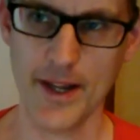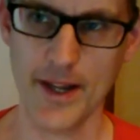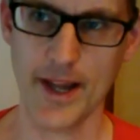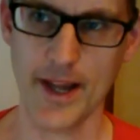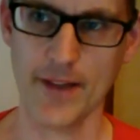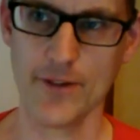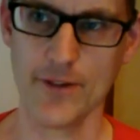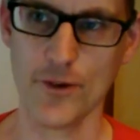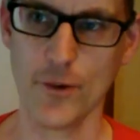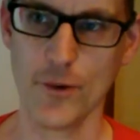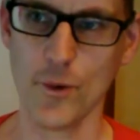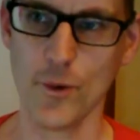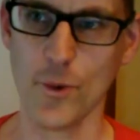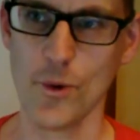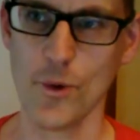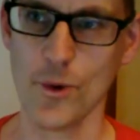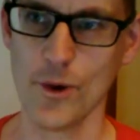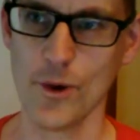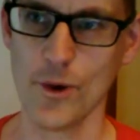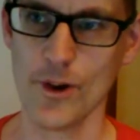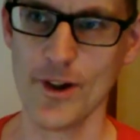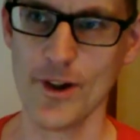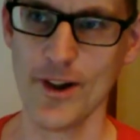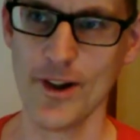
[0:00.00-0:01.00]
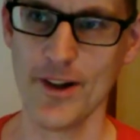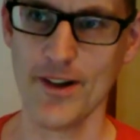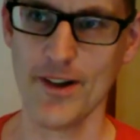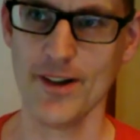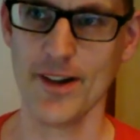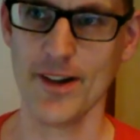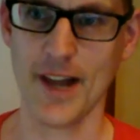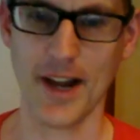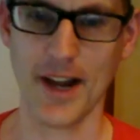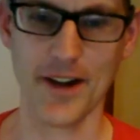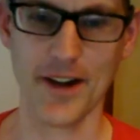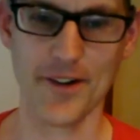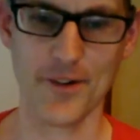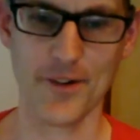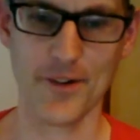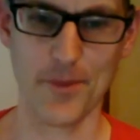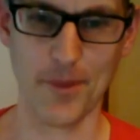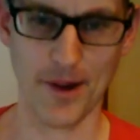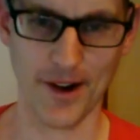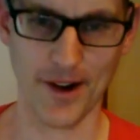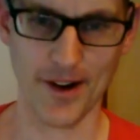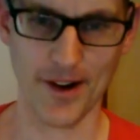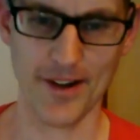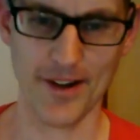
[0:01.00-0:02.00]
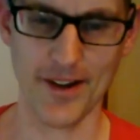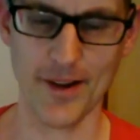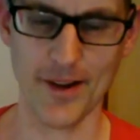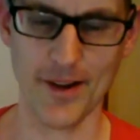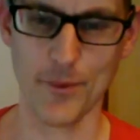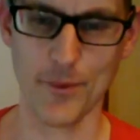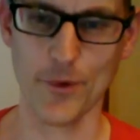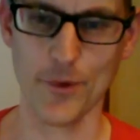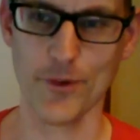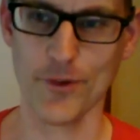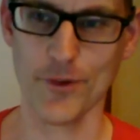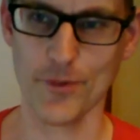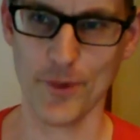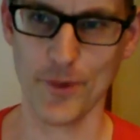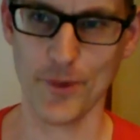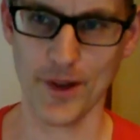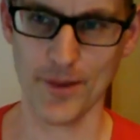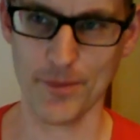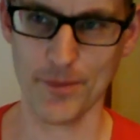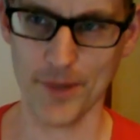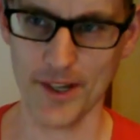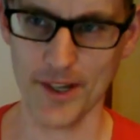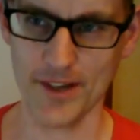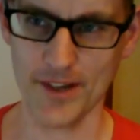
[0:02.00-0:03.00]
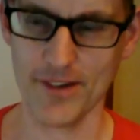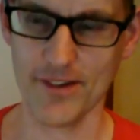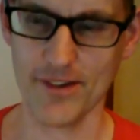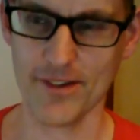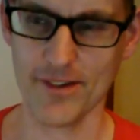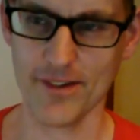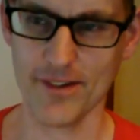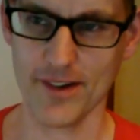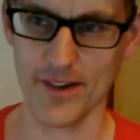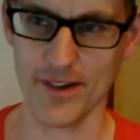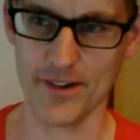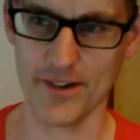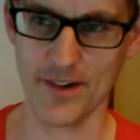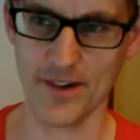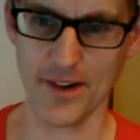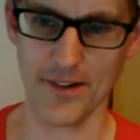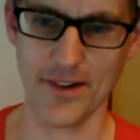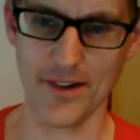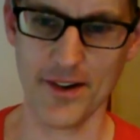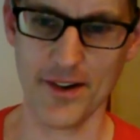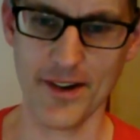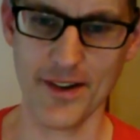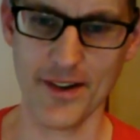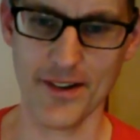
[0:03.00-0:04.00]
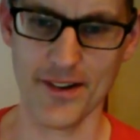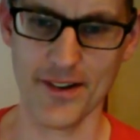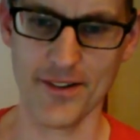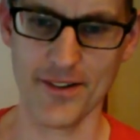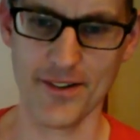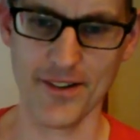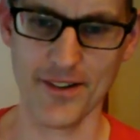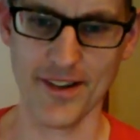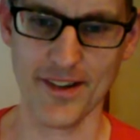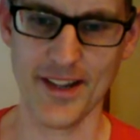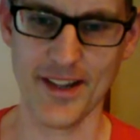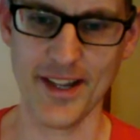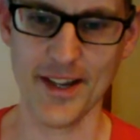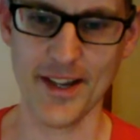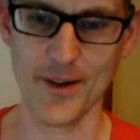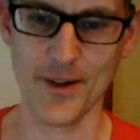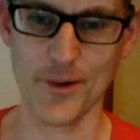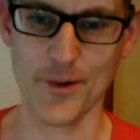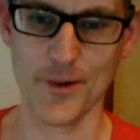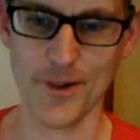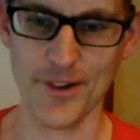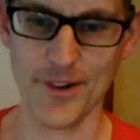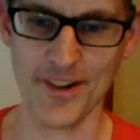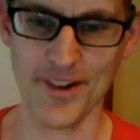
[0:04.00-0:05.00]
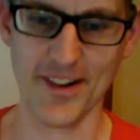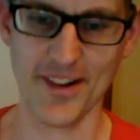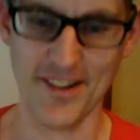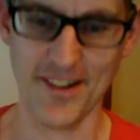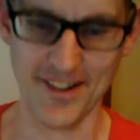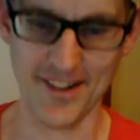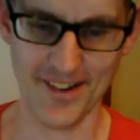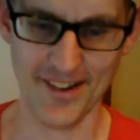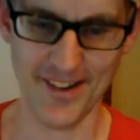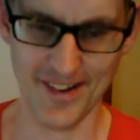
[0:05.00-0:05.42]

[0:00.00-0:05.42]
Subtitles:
and you all like the pie and want one piece each other, and it's equally